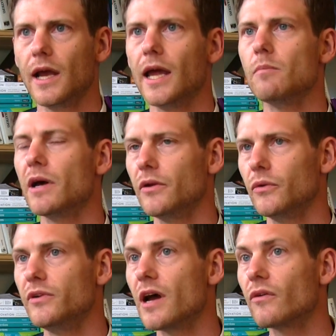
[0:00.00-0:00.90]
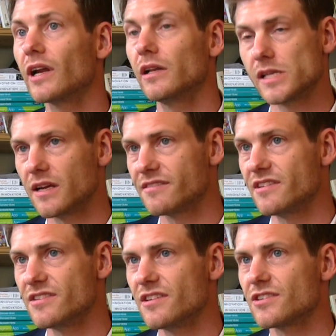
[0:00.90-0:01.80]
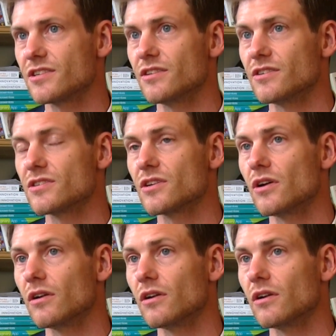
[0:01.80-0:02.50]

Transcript: anybody who directly takes decisions